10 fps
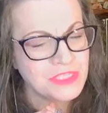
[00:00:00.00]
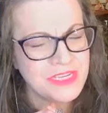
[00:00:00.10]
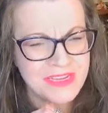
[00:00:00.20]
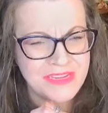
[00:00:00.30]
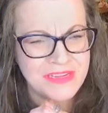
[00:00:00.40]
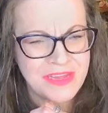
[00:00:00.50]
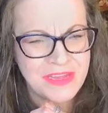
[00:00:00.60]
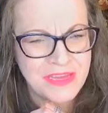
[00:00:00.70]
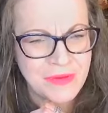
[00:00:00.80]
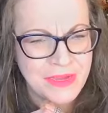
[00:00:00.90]
she needed a
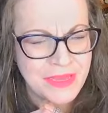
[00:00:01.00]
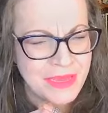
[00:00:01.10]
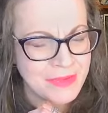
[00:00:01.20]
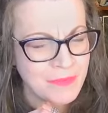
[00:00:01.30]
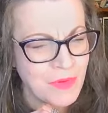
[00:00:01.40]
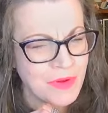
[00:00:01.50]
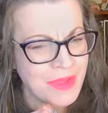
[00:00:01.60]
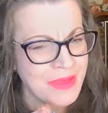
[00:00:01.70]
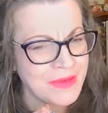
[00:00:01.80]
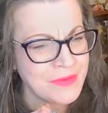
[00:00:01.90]
hearing aid, poor
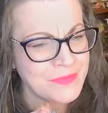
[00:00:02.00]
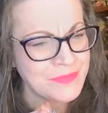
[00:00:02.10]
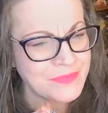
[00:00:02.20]
dad.